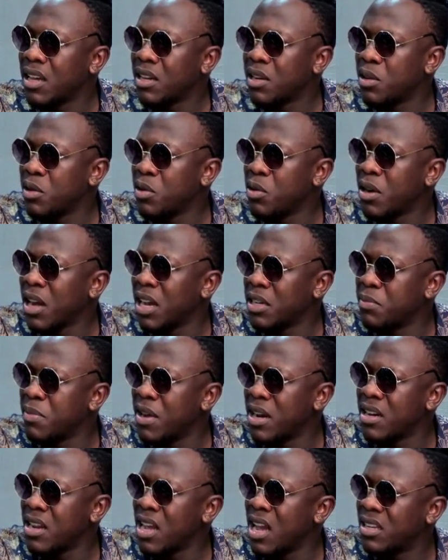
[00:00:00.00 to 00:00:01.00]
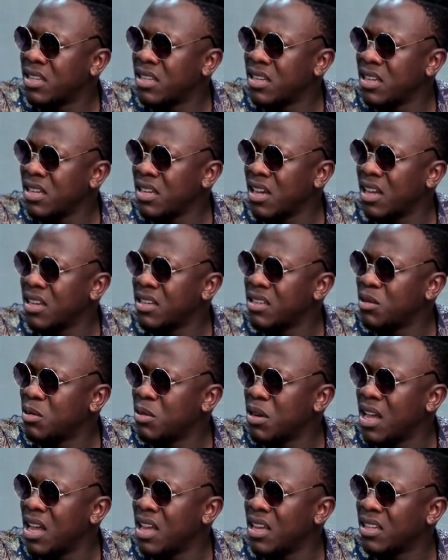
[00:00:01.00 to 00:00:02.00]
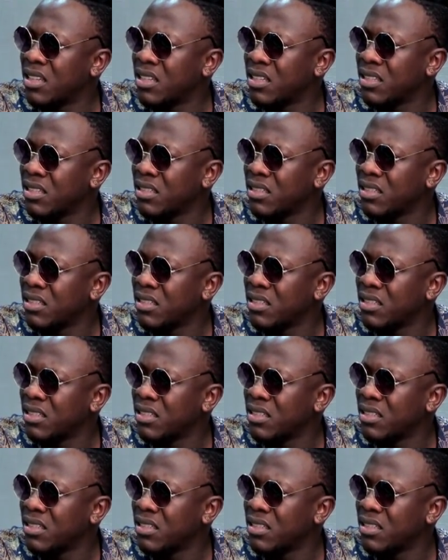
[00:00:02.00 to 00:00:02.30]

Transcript: like you look at mariachi and you like.